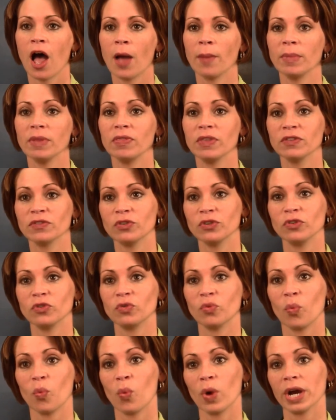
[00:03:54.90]
This
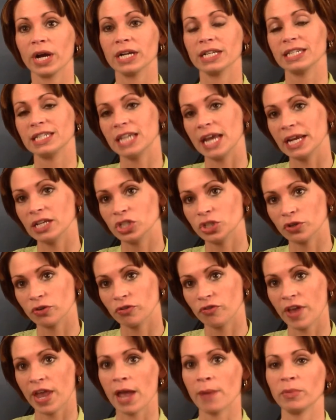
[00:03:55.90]
is where it states your
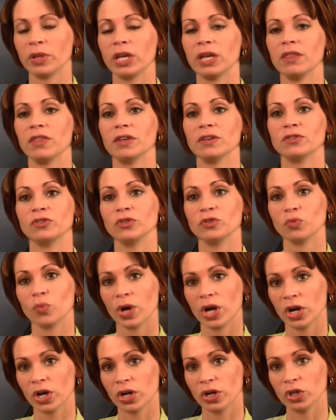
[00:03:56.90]
family. This is
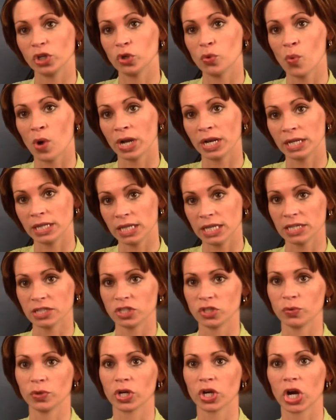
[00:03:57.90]
where you wanted this
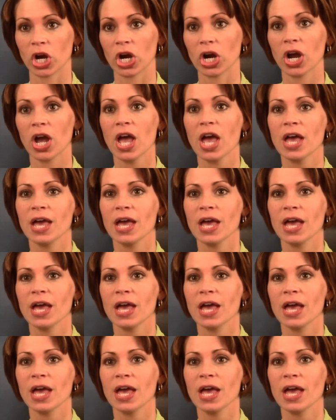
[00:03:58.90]
to occur.